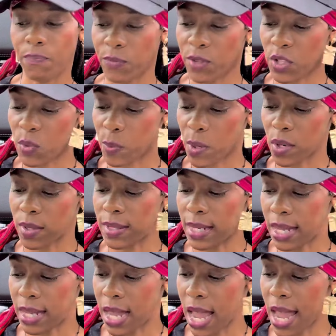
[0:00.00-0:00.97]
This
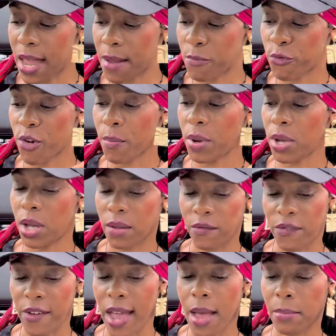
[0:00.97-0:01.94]
person came from a good
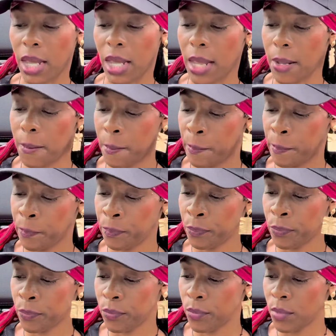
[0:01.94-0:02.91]
family,
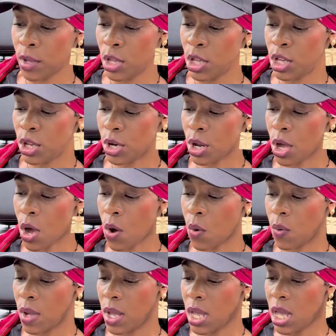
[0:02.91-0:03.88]
you
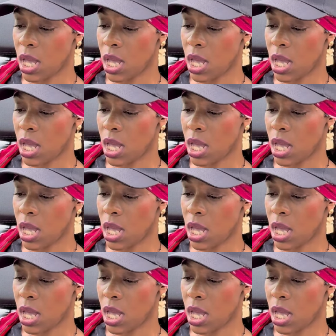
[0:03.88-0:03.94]
know?